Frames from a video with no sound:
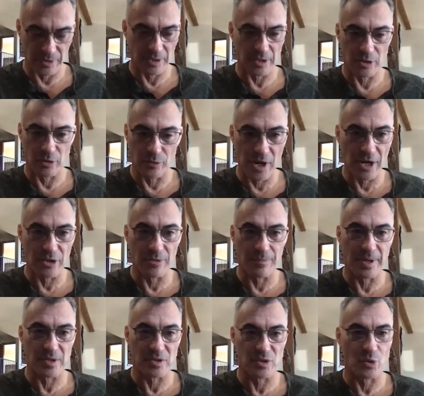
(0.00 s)
Die. Like you've hired the
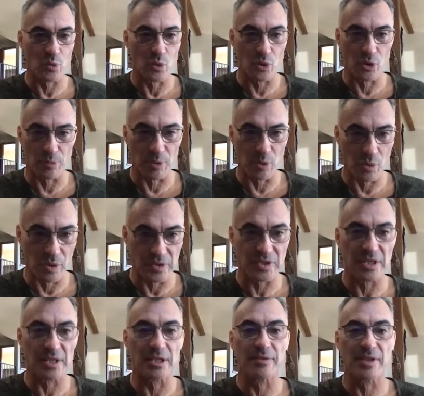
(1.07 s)
best in the world, but once
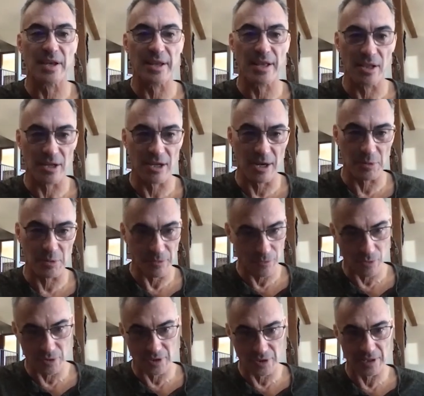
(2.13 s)
they leave that helicopter at
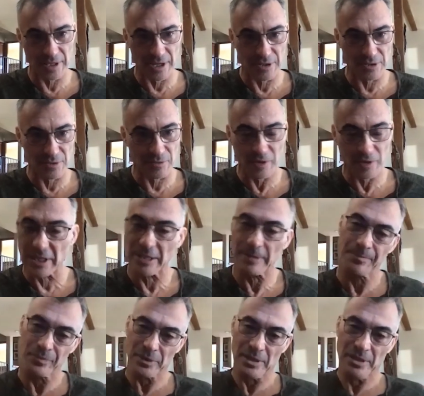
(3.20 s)
14,000 feet,
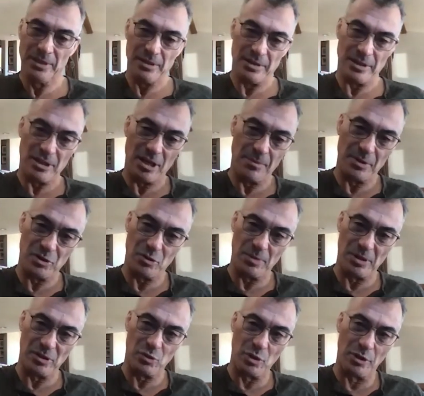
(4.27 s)
they come into
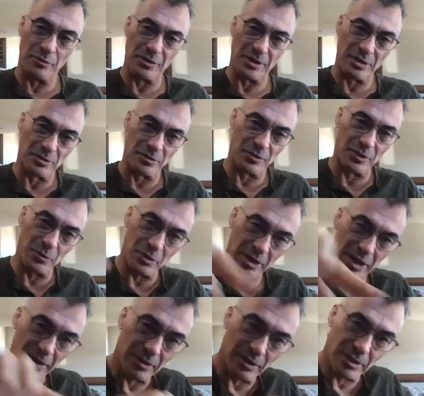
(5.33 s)
about 12,000 feet where they
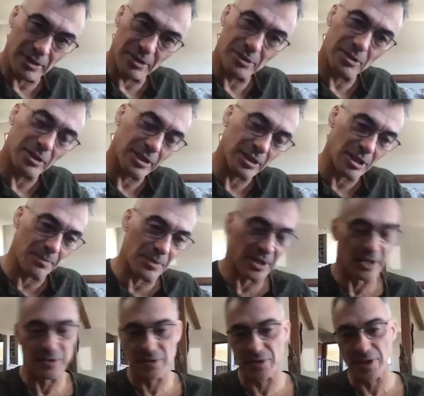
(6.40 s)
have to link up
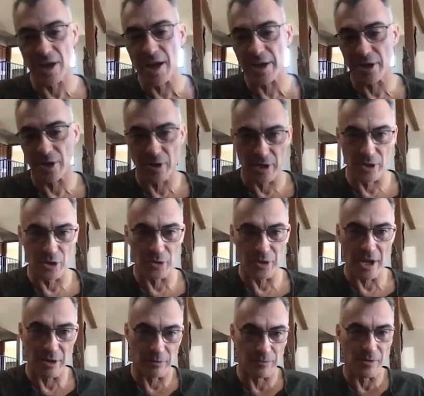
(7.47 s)
against the Eiger and go
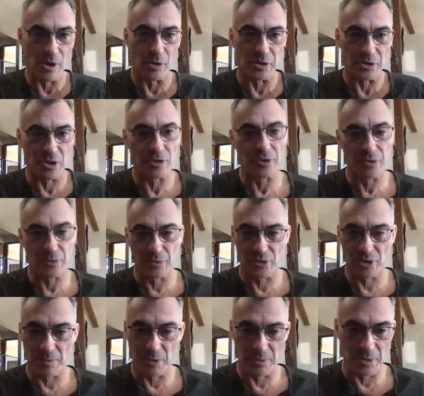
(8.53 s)
down and follow each other through
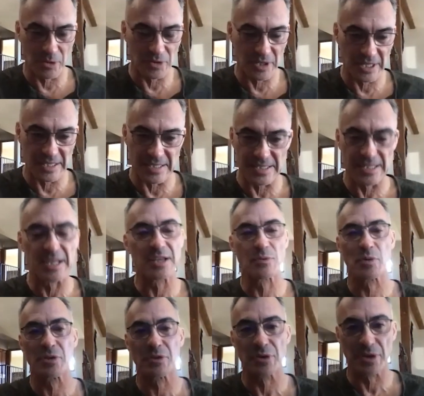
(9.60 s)
some of the most insane
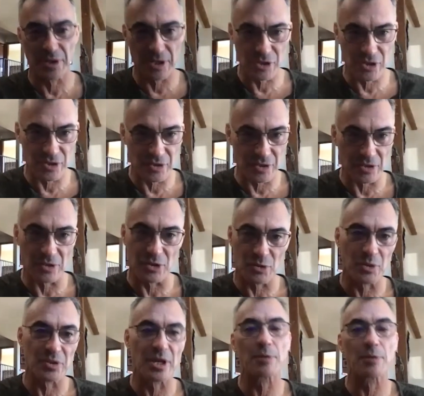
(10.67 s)
weather conditions that the
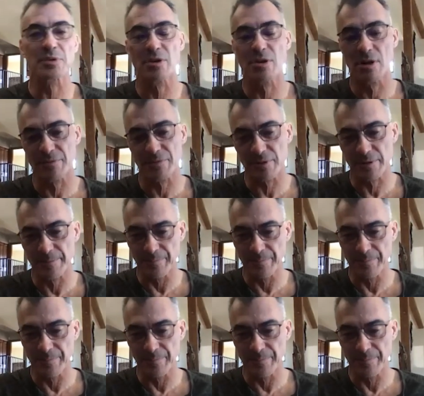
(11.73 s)
Swiss Alps can offer.